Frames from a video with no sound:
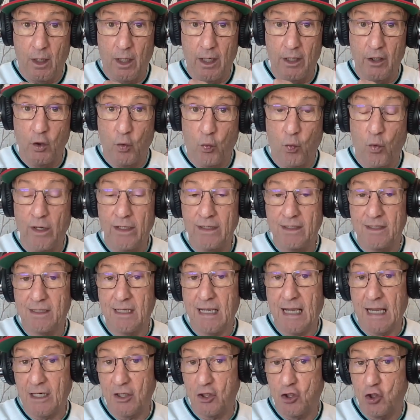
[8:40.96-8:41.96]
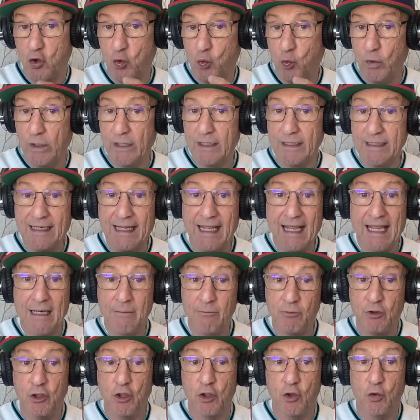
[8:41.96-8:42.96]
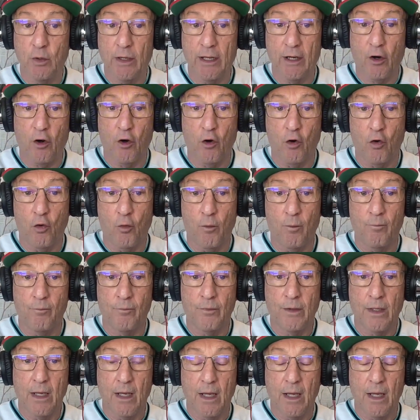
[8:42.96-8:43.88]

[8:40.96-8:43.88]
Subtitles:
on the White Sox to win game two at home.